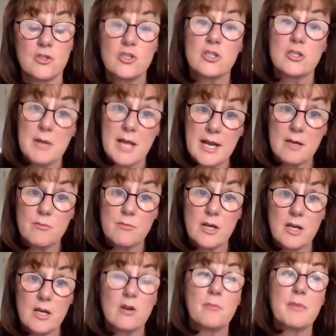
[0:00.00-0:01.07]
So she's planning
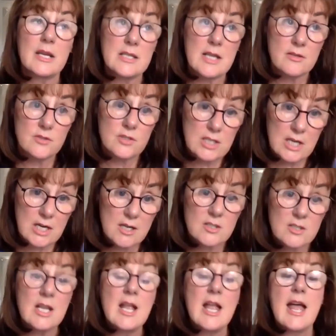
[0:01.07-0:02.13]
bringing her bed
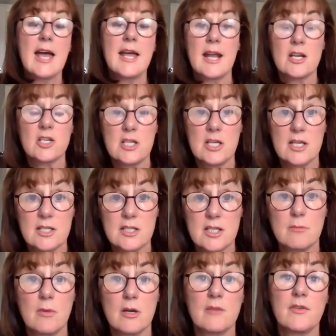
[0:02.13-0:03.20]
downstairs and actually
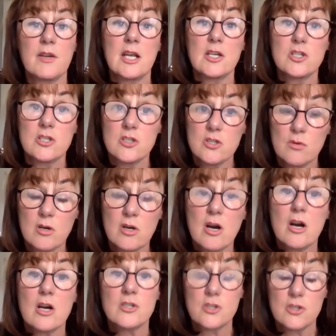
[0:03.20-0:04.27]
getting modifications to her
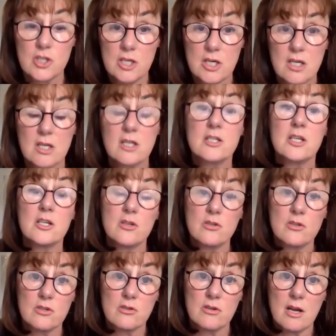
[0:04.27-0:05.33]
car so she can continue
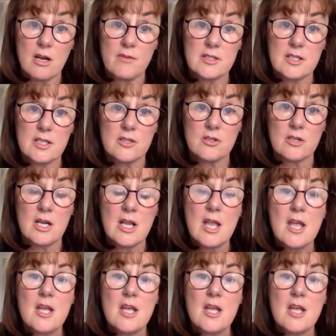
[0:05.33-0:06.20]
to drive, etc.